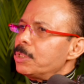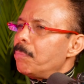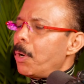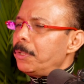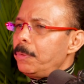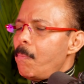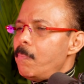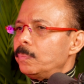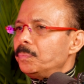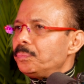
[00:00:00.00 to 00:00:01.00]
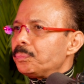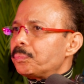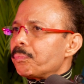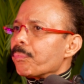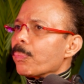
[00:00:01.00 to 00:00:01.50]
most important,
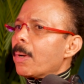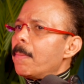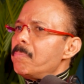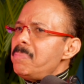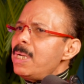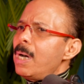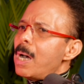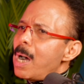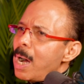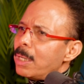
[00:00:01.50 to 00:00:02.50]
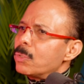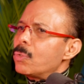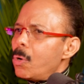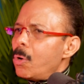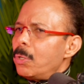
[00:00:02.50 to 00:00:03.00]
be a
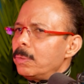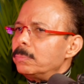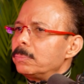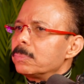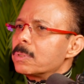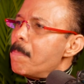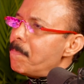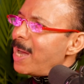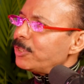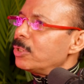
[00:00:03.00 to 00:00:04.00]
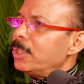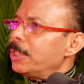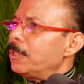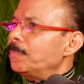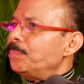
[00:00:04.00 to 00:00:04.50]
hardcore,
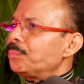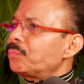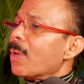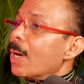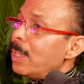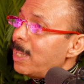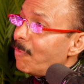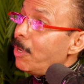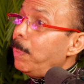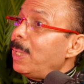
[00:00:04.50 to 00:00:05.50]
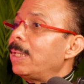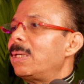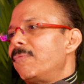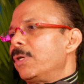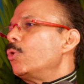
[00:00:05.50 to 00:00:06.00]
compassionate, lovable
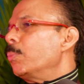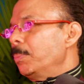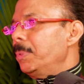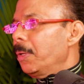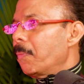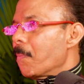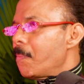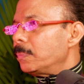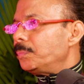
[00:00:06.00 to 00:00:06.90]
and loving human being.